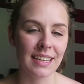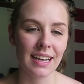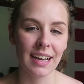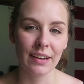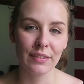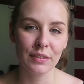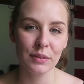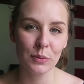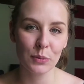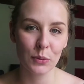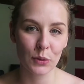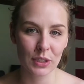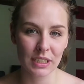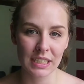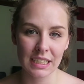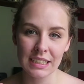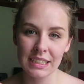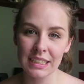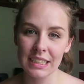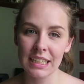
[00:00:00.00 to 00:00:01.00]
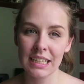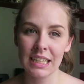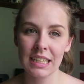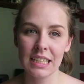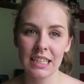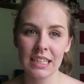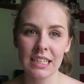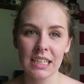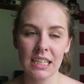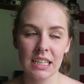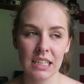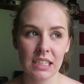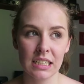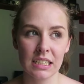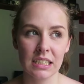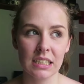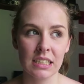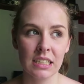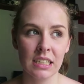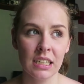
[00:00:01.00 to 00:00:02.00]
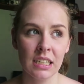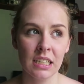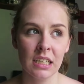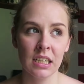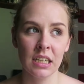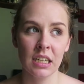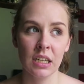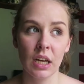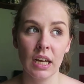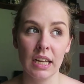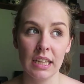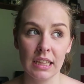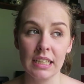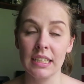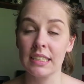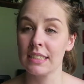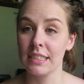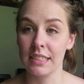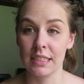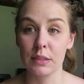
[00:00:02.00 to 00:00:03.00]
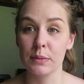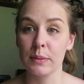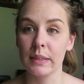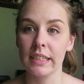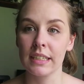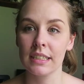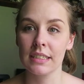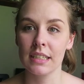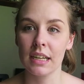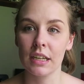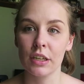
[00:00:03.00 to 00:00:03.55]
I haven't watercolored anything in at least 6 weeks.